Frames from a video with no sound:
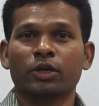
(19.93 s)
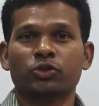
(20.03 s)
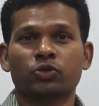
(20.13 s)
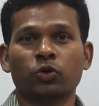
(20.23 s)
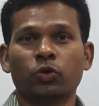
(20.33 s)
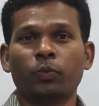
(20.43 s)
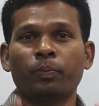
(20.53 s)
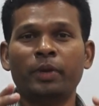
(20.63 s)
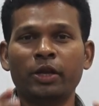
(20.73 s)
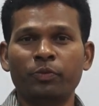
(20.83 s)
So
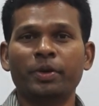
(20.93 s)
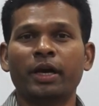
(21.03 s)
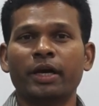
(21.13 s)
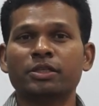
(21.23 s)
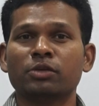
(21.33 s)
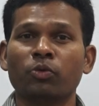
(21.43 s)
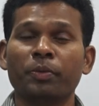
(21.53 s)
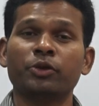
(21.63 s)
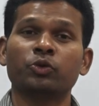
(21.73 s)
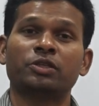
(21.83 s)
believe me guys, the
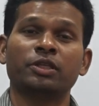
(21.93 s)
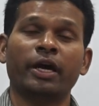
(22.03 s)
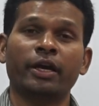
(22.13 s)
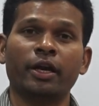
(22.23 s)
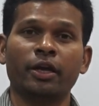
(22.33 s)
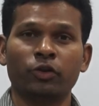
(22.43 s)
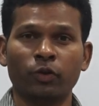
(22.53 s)
moment you see the handwriting,